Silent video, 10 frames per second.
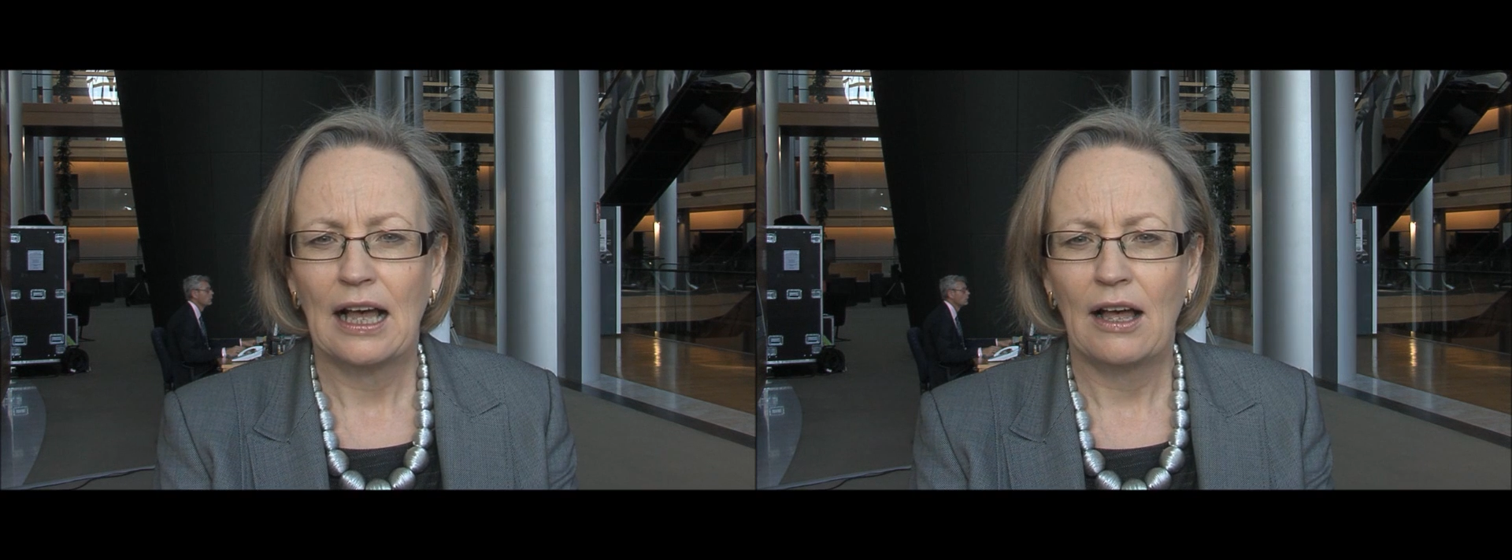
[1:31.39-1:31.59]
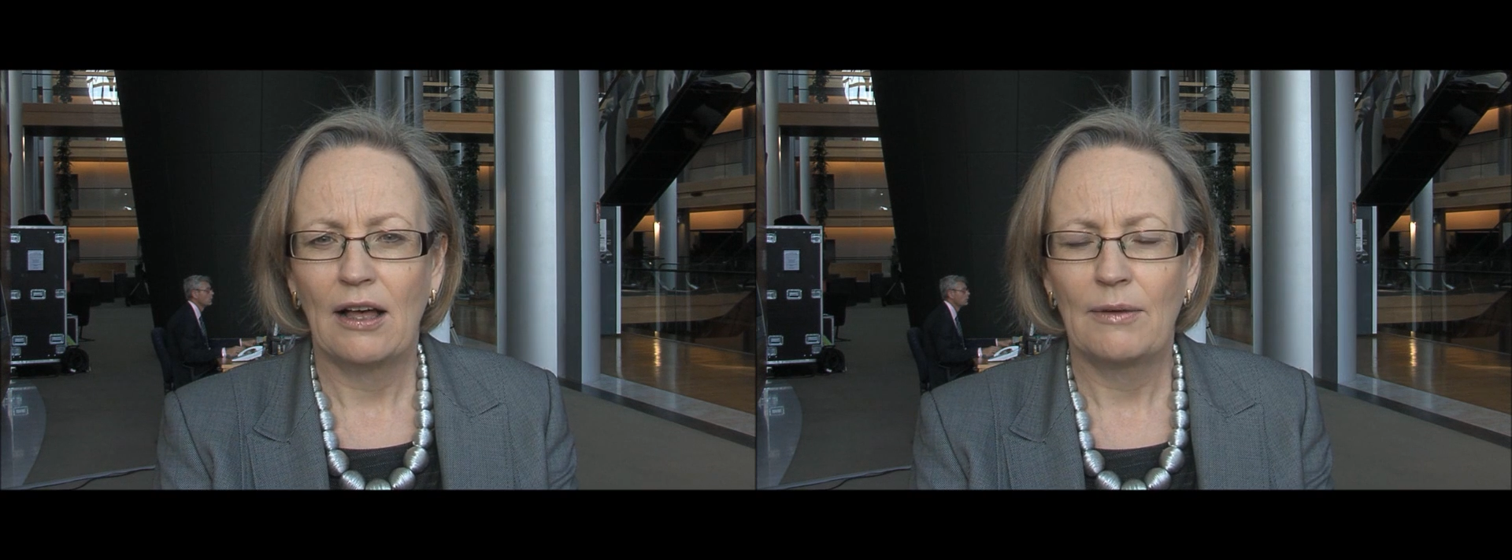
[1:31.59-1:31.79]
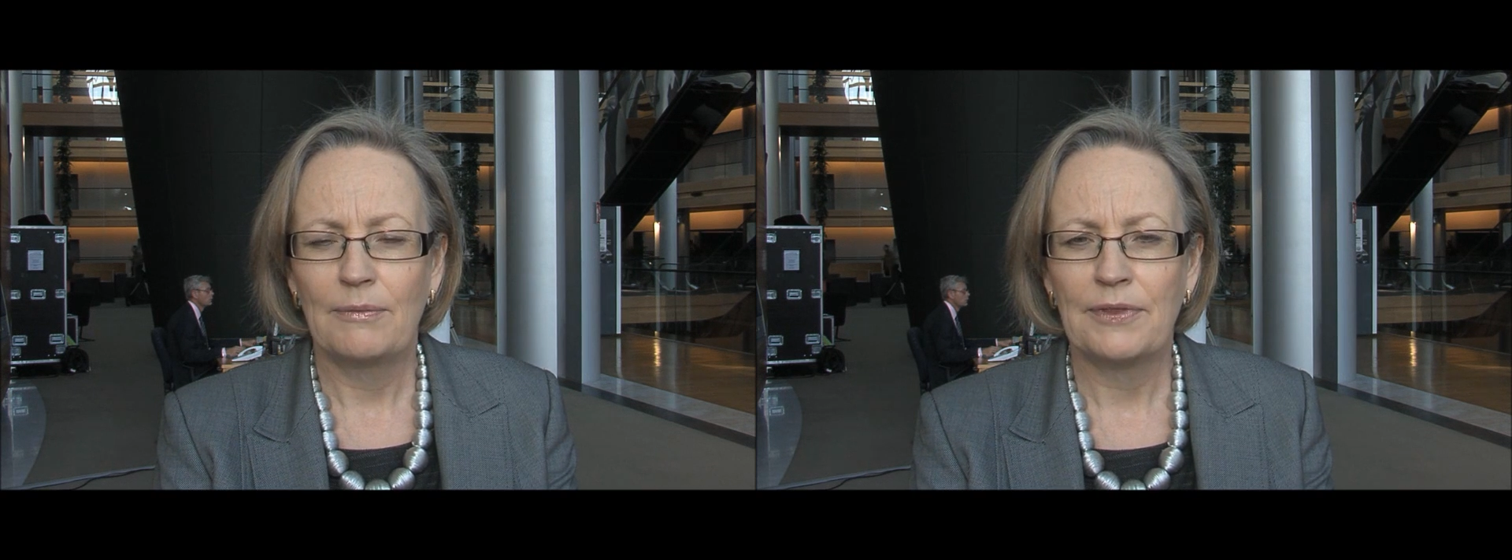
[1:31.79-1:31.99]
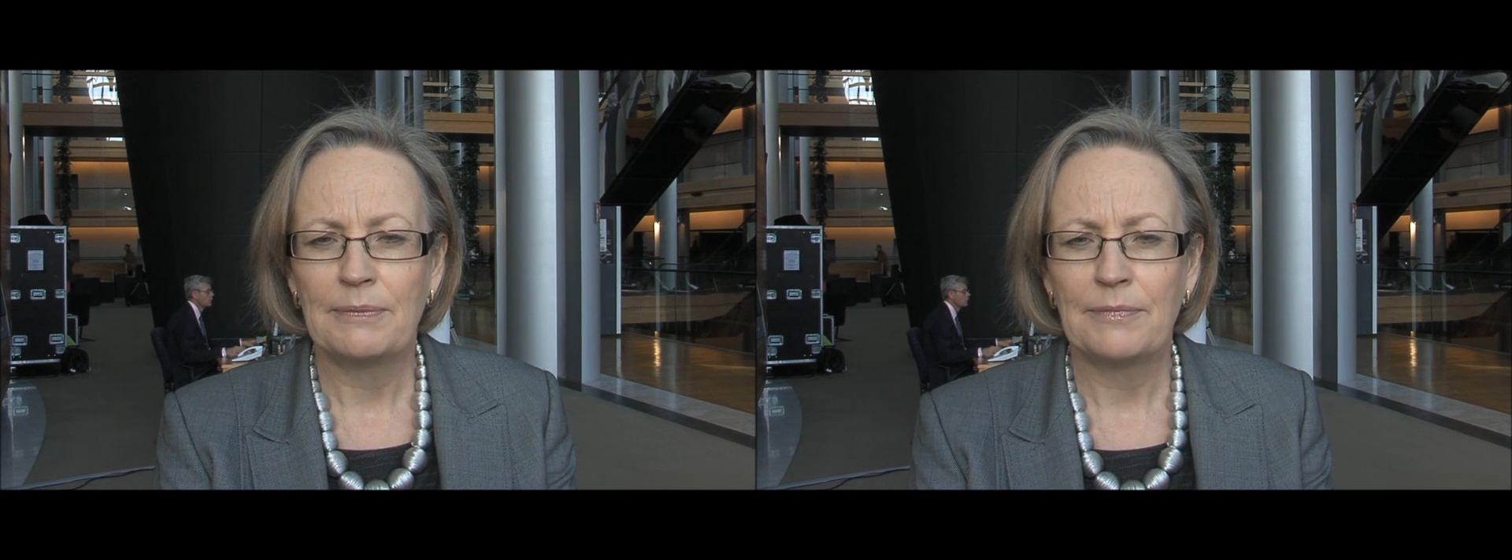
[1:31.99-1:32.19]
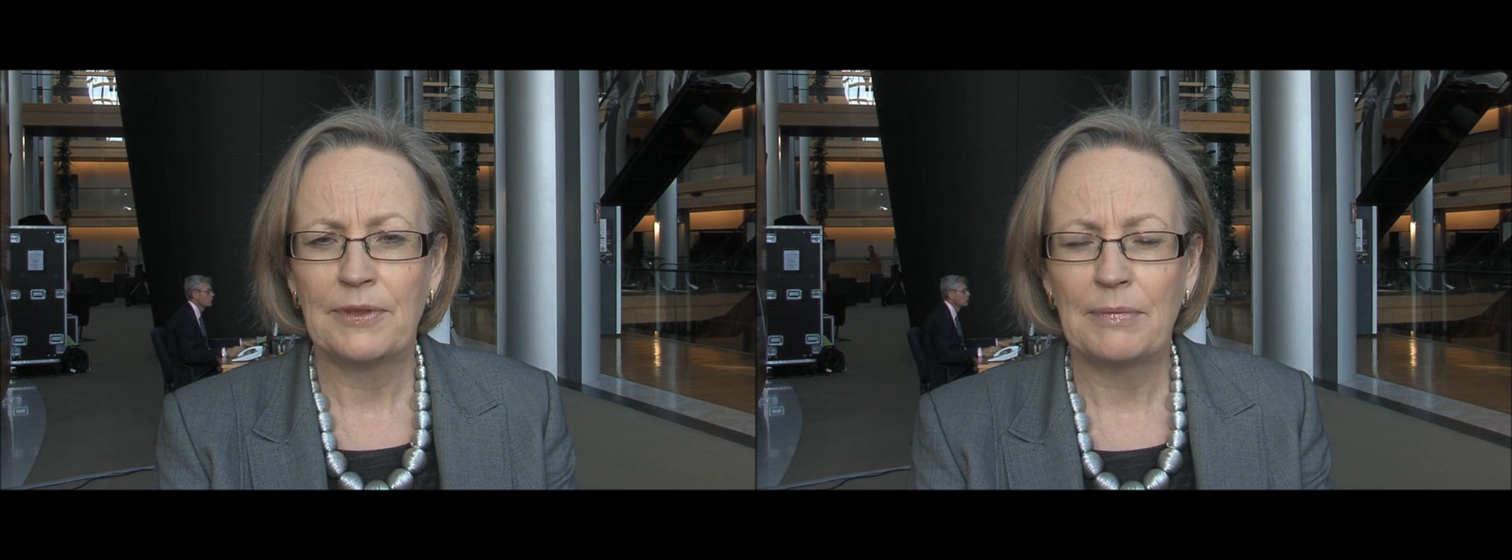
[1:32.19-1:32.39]

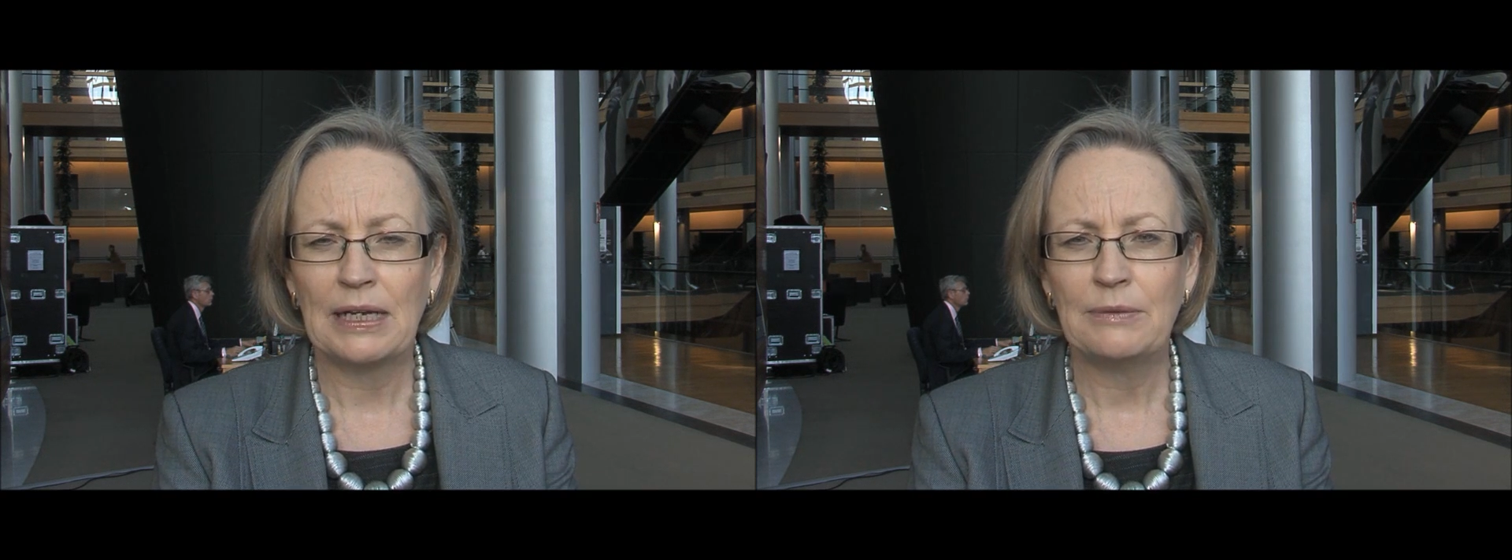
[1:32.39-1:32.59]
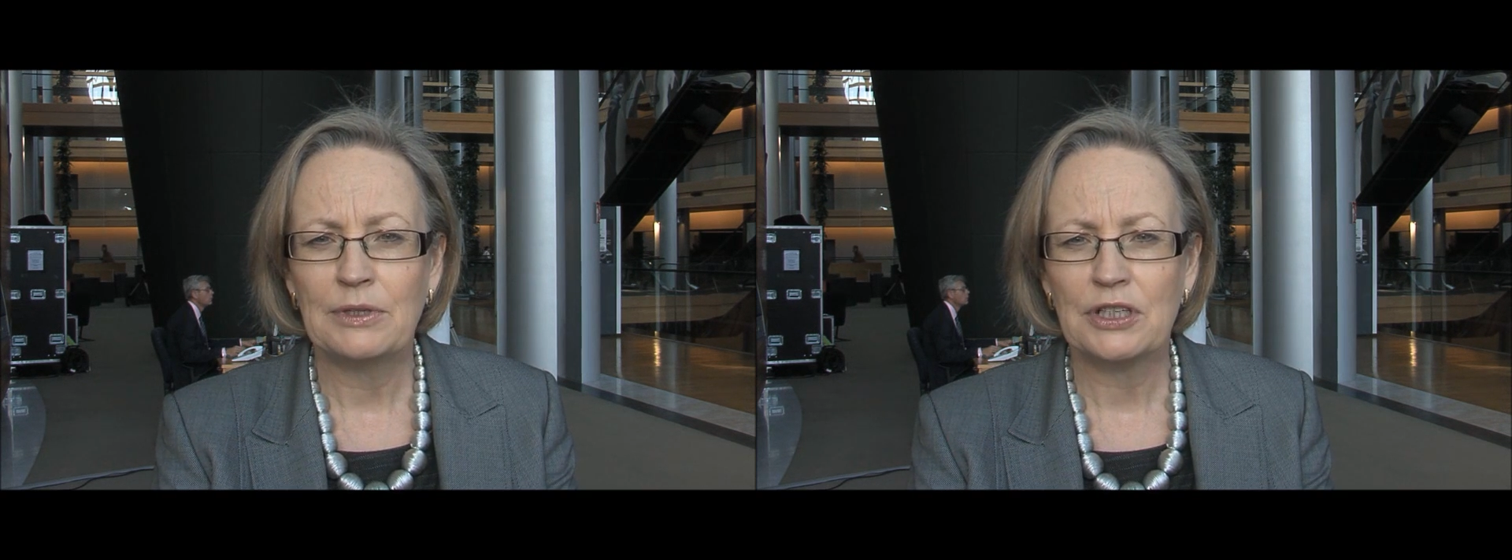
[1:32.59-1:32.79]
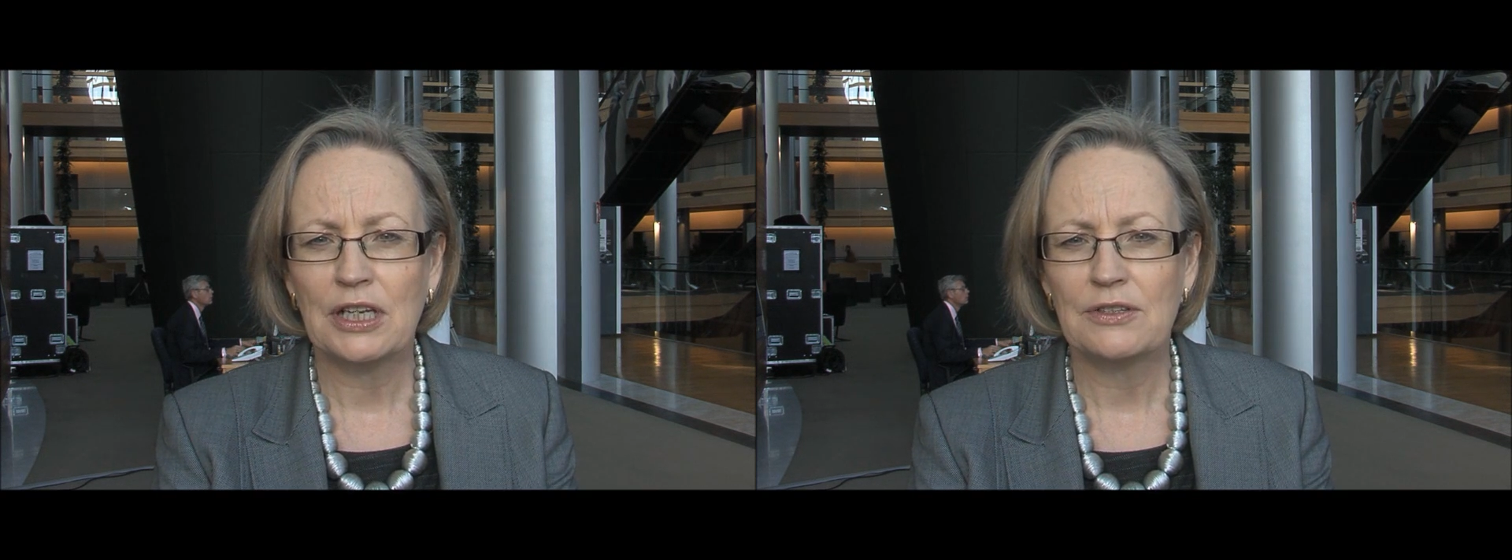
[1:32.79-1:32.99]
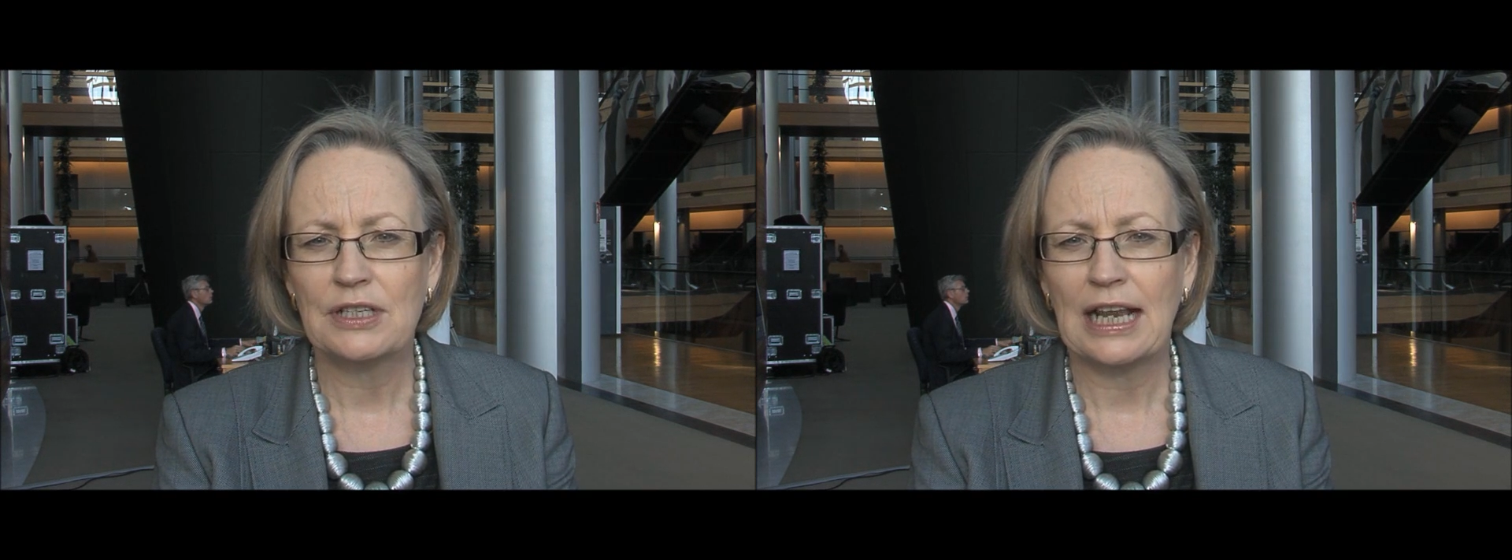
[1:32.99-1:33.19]
The money which goes